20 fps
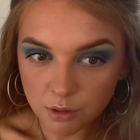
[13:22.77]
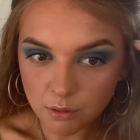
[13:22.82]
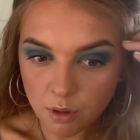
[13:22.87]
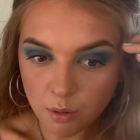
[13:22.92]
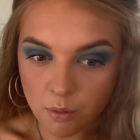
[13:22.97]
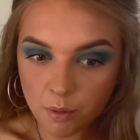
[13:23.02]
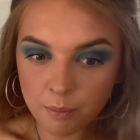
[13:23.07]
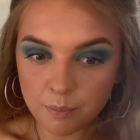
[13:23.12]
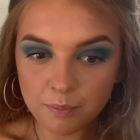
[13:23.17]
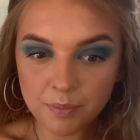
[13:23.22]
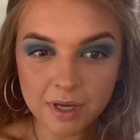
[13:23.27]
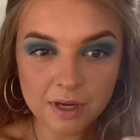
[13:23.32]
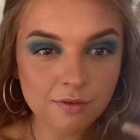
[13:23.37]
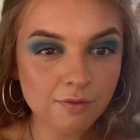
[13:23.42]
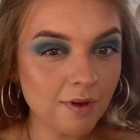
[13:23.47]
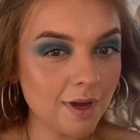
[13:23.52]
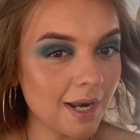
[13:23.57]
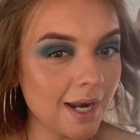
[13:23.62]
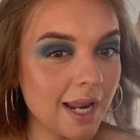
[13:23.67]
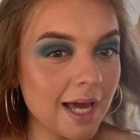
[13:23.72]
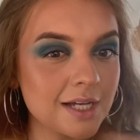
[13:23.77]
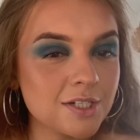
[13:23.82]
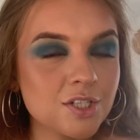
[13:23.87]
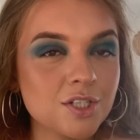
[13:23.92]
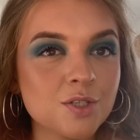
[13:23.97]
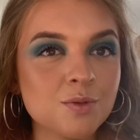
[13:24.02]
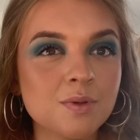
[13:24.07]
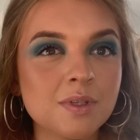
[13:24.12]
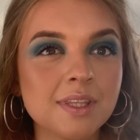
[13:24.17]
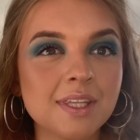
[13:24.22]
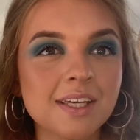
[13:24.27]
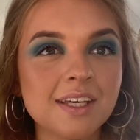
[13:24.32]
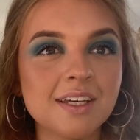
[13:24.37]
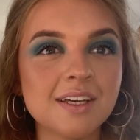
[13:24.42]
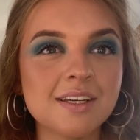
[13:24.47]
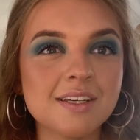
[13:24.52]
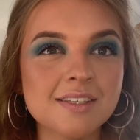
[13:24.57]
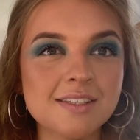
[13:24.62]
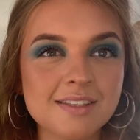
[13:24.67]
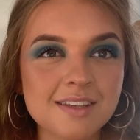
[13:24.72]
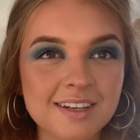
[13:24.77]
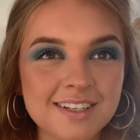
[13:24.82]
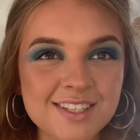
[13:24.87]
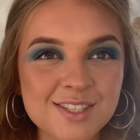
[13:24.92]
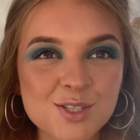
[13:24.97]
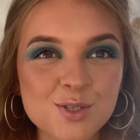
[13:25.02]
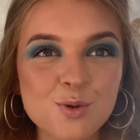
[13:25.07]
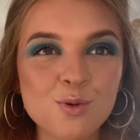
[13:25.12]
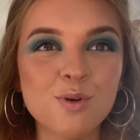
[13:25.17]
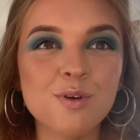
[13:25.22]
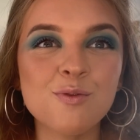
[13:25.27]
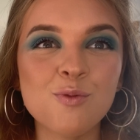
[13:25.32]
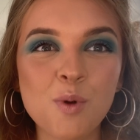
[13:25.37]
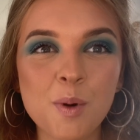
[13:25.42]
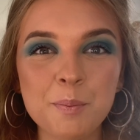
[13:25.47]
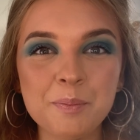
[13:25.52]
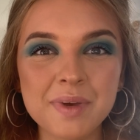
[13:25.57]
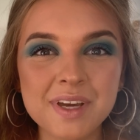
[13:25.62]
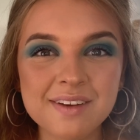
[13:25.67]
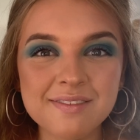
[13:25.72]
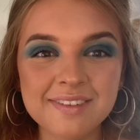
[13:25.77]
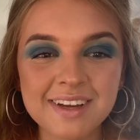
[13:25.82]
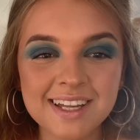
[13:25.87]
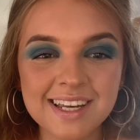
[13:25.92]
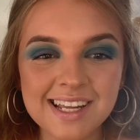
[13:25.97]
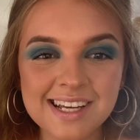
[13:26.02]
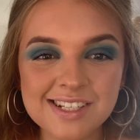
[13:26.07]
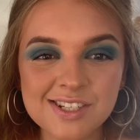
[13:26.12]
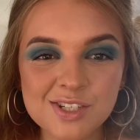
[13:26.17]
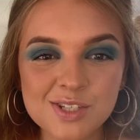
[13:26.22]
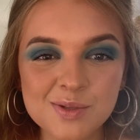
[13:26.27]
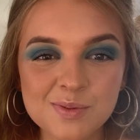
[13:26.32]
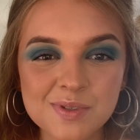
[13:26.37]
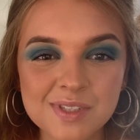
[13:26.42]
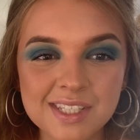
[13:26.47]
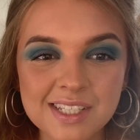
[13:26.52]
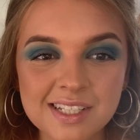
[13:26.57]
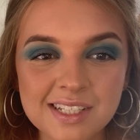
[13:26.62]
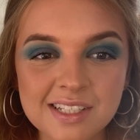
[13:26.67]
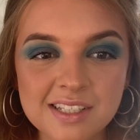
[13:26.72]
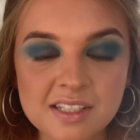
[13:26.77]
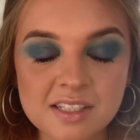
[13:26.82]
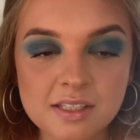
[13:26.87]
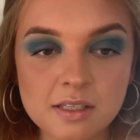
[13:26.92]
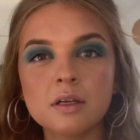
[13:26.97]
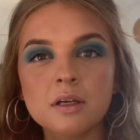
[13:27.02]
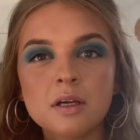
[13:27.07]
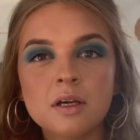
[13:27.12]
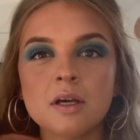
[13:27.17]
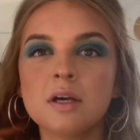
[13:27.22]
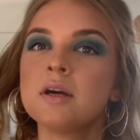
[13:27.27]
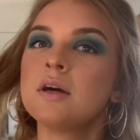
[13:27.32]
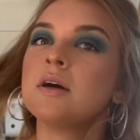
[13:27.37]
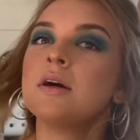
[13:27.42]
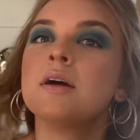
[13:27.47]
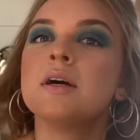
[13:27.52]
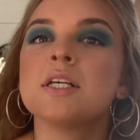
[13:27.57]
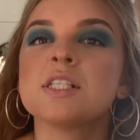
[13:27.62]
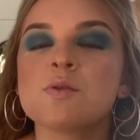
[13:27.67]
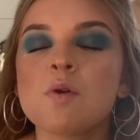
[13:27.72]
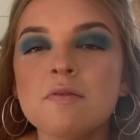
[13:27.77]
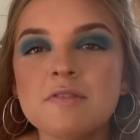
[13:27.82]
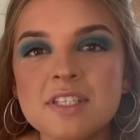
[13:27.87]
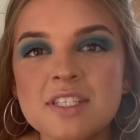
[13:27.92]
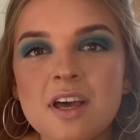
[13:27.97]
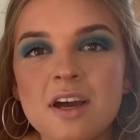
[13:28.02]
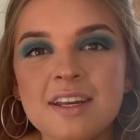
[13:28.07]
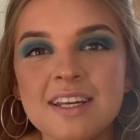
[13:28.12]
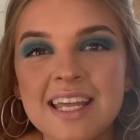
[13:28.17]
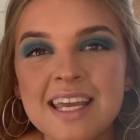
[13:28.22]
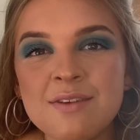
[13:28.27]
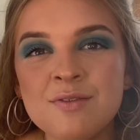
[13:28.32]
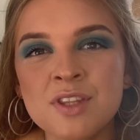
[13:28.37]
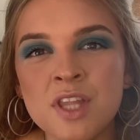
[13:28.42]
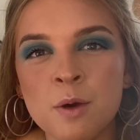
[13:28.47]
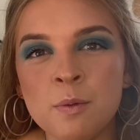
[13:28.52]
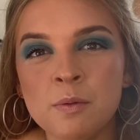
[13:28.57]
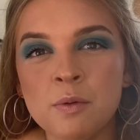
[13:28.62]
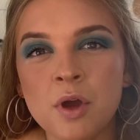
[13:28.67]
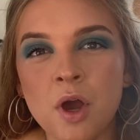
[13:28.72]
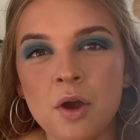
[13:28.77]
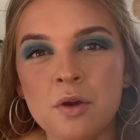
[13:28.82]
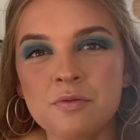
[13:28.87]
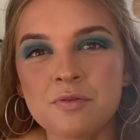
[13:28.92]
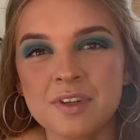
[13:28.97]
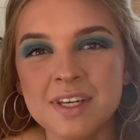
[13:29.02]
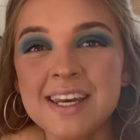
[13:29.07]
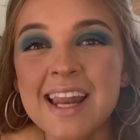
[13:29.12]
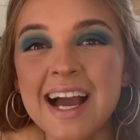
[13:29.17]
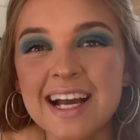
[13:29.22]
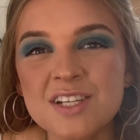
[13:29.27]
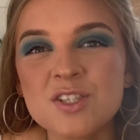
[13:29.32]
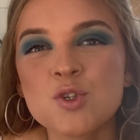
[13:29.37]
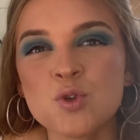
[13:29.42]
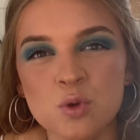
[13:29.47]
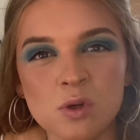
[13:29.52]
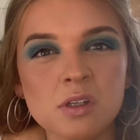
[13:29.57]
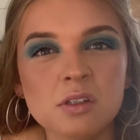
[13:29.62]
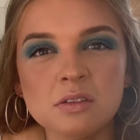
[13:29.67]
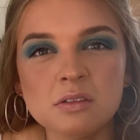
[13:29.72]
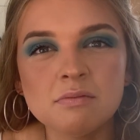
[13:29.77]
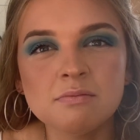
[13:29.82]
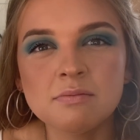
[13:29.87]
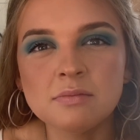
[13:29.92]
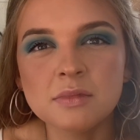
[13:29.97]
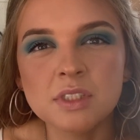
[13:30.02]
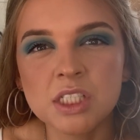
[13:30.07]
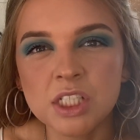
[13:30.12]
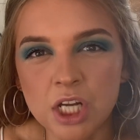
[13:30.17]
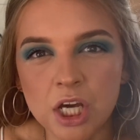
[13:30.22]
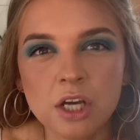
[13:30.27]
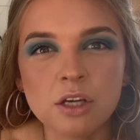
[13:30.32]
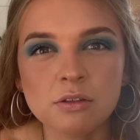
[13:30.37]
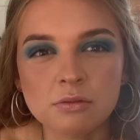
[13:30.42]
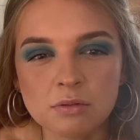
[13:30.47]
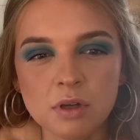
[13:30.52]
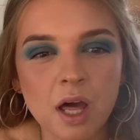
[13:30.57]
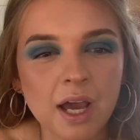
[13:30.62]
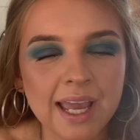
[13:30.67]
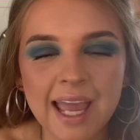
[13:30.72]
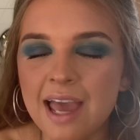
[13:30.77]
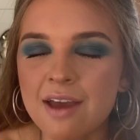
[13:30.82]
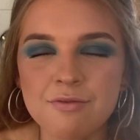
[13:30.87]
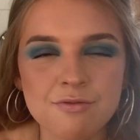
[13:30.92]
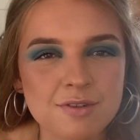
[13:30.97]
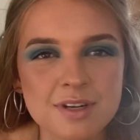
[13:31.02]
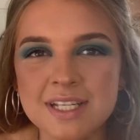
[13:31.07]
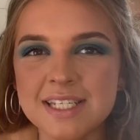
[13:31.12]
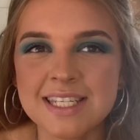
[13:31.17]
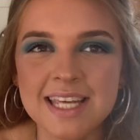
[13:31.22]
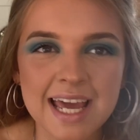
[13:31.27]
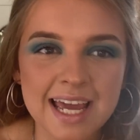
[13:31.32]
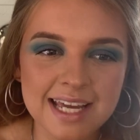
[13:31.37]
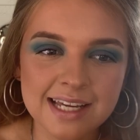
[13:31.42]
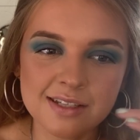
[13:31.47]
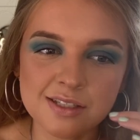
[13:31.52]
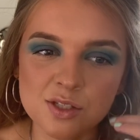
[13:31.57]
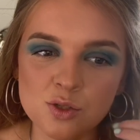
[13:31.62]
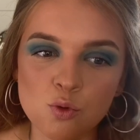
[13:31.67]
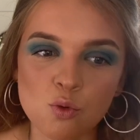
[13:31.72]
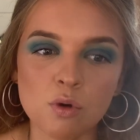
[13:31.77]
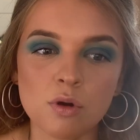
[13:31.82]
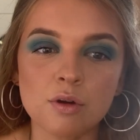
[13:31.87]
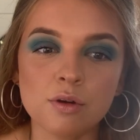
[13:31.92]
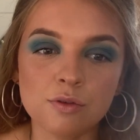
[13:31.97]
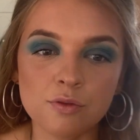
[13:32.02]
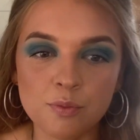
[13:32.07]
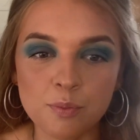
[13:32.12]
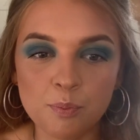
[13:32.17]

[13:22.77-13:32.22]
I want big fat lashes with this? I sort of want big fat lashes with this. So I've decided, even though we were going for natural, you know, like everyday sort of